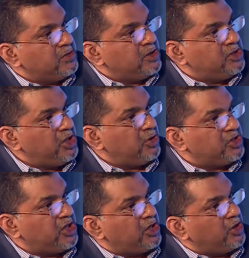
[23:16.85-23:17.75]
the, the Jio
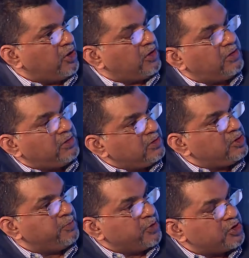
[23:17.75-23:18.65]
juggernaut
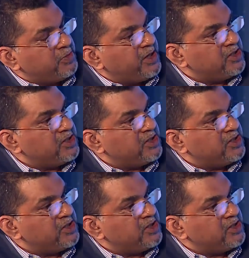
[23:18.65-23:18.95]
to push my